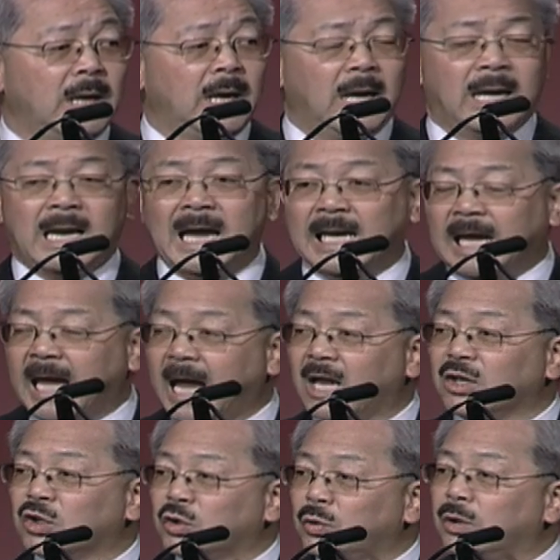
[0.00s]
And I can't
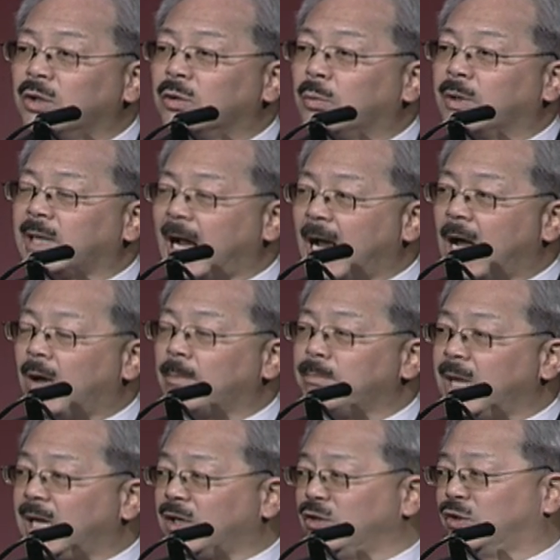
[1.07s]
do it without
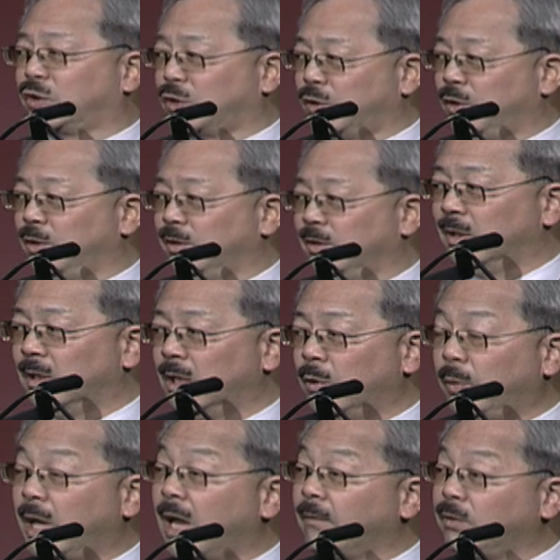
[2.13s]
making sure we
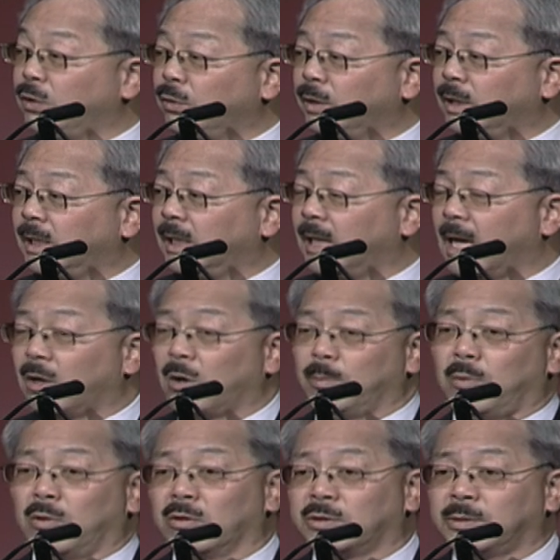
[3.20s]
have unity at our
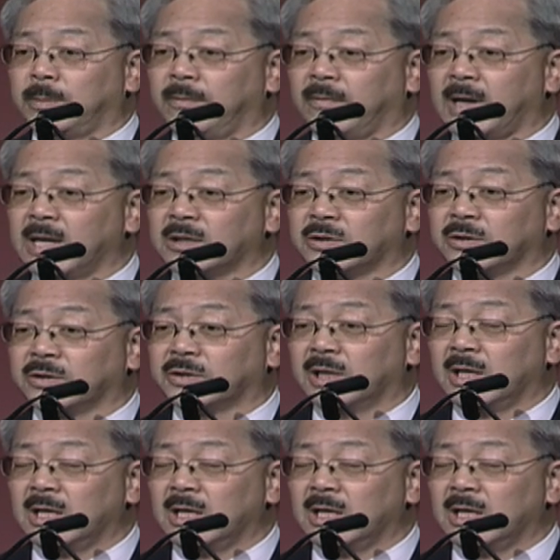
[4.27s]
Board of Supervisors.